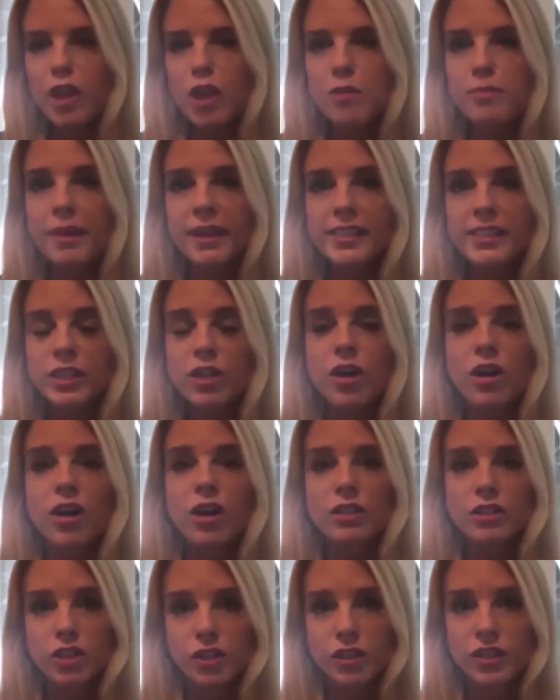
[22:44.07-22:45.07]
Makes a
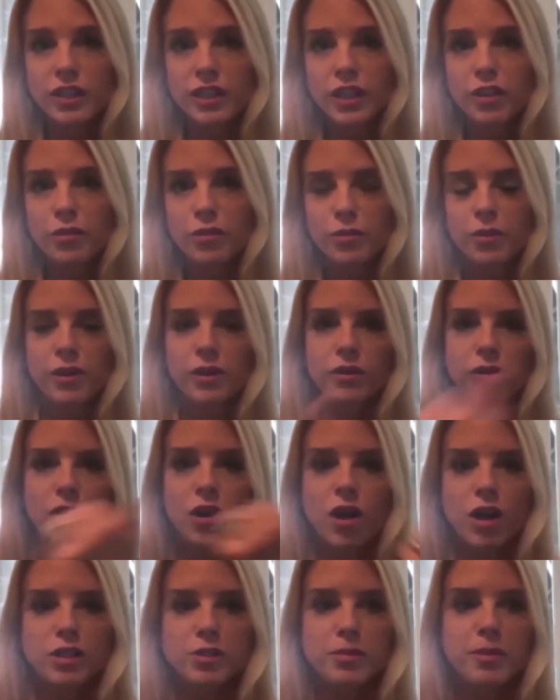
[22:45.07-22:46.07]
call, couldn't get through,
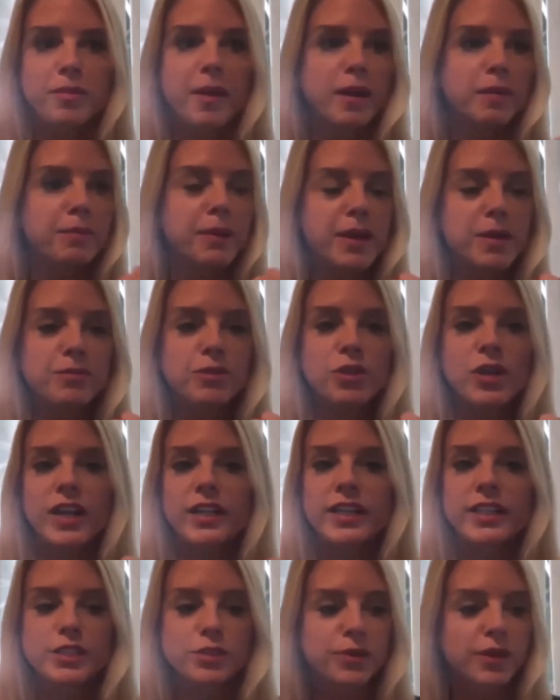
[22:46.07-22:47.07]
calls me back. Pam, they're not
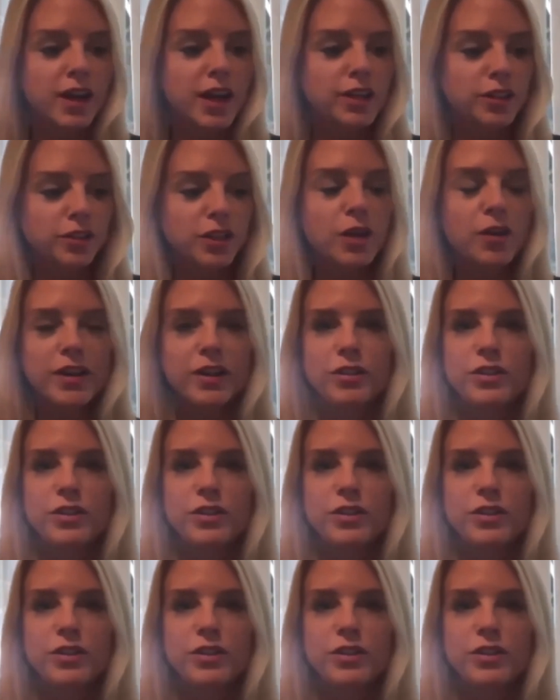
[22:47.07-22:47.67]
answering. I don't know.